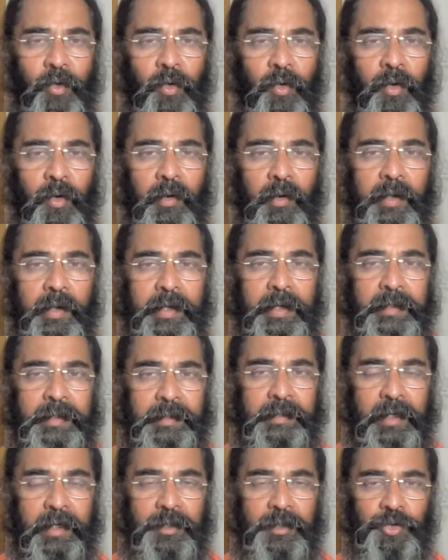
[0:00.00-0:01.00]
or
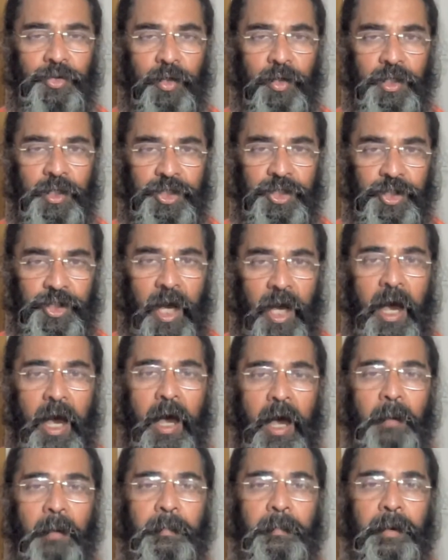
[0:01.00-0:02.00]
intellectually
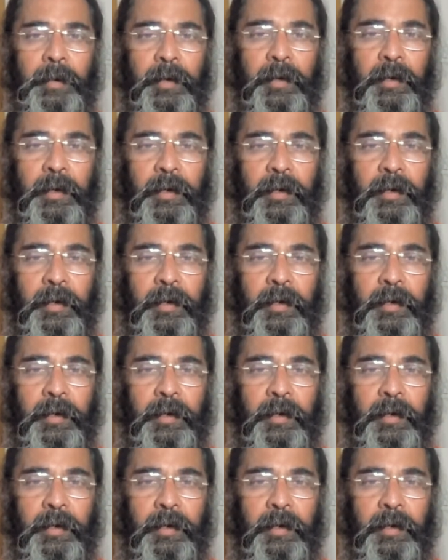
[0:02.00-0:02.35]
sharp